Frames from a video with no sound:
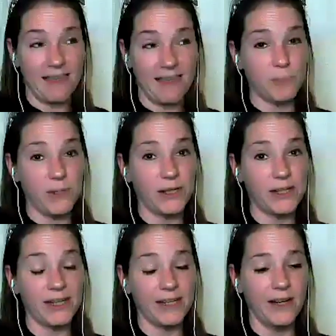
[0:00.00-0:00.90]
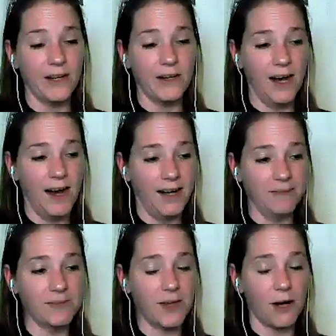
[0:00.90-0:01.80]
Facebook, you know, uh,
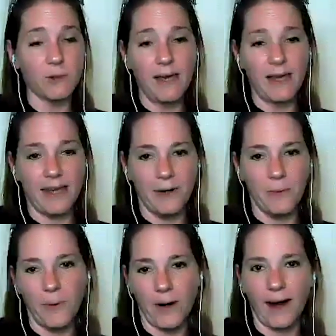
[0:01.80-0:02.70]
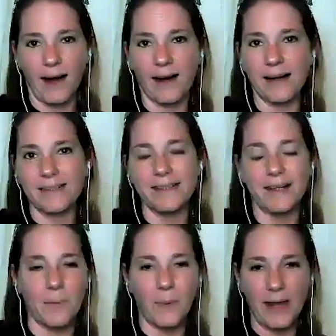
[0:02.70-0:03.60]
goes away, or, you
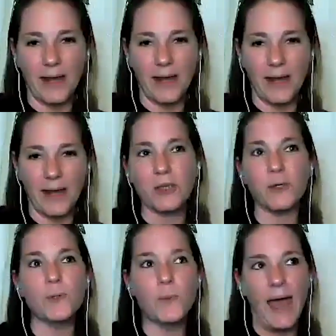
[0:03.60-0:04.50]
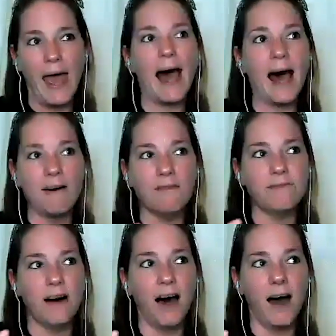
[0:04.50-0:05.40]
know, whatever, that you have
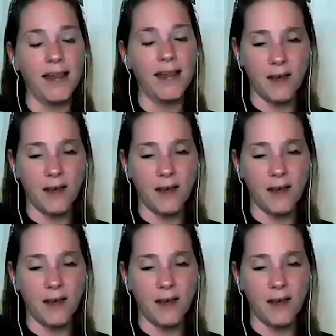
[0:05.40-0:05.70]
and